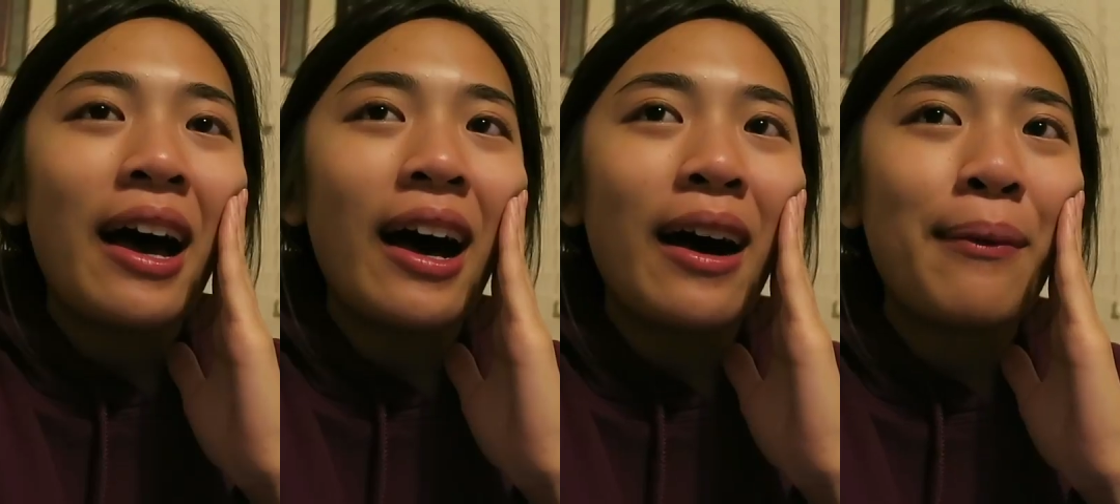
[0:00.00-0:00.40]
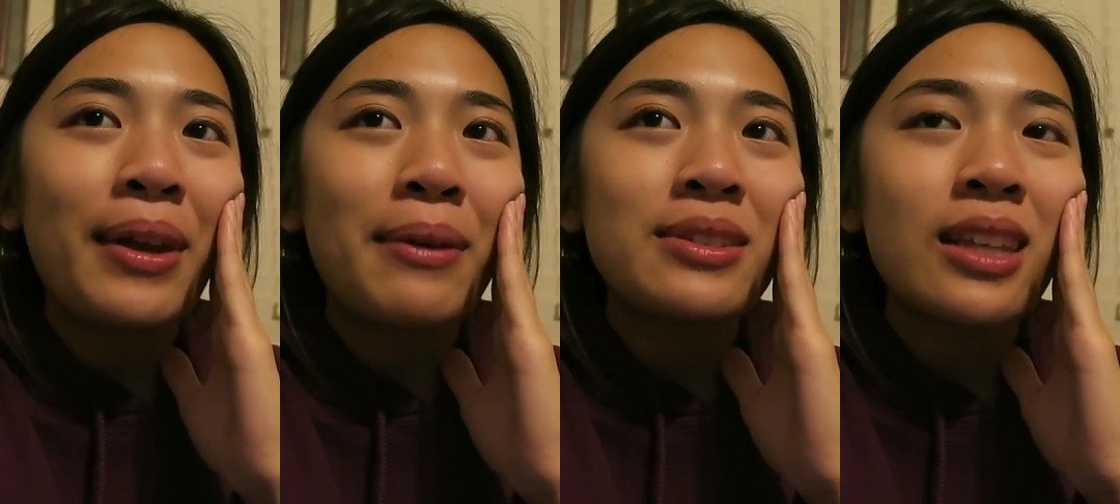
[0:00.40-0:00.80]

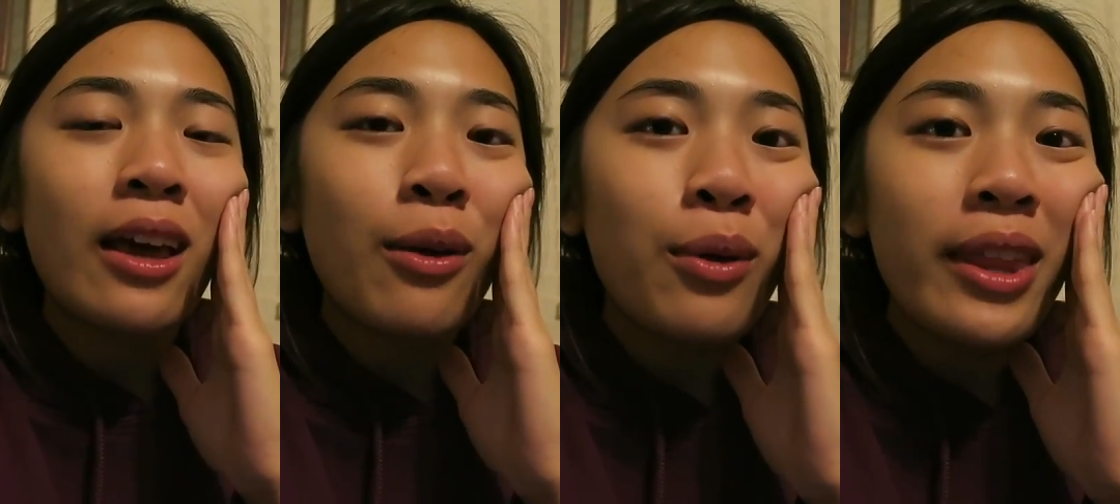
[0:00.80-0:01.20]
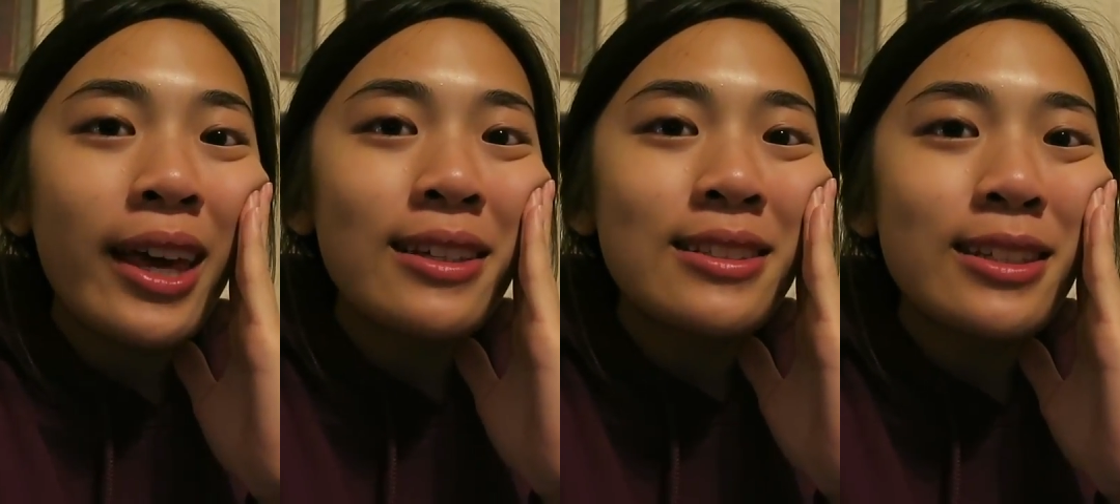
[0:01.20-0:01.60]
um, and I was like, where the
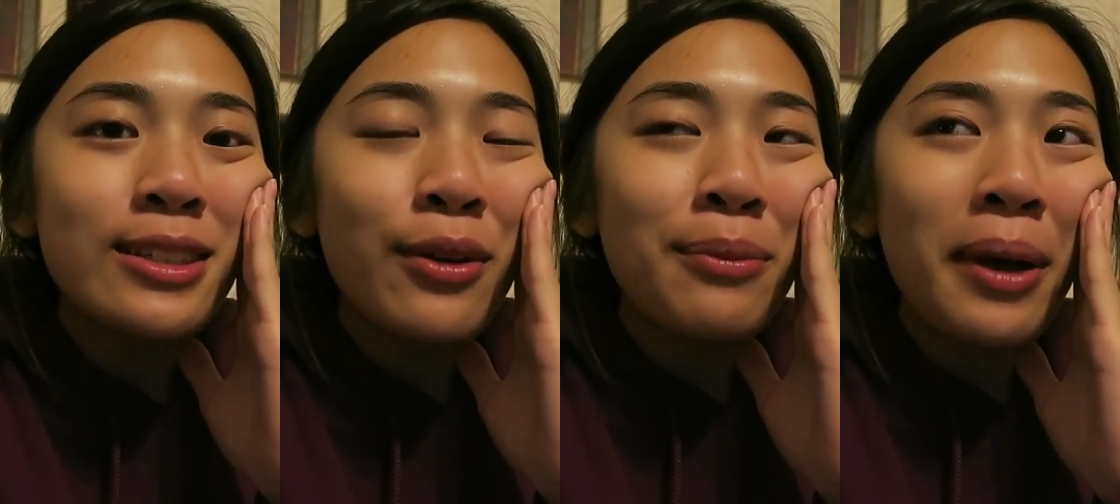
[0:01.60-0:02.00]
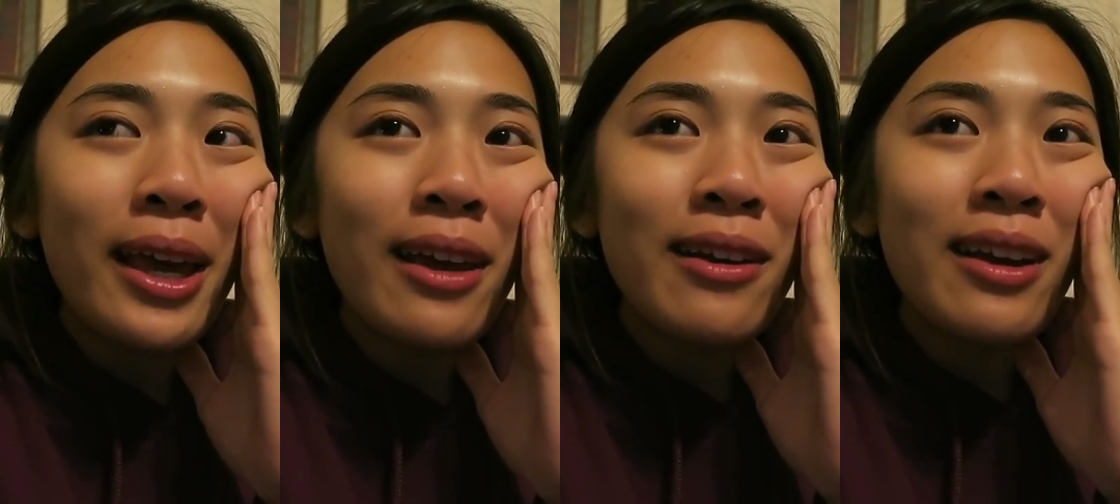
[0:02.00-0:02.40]
heck is the snow in
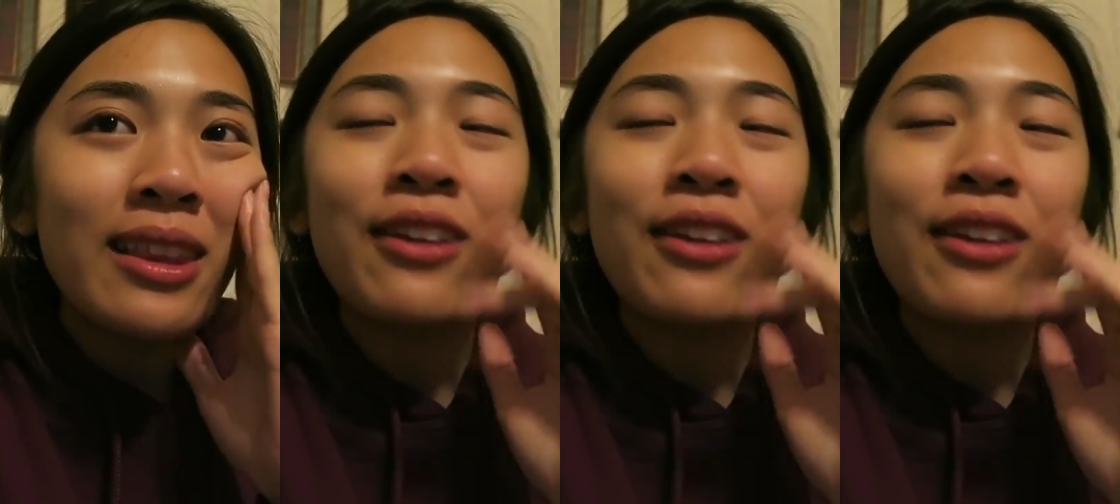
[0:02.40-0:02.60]
my area?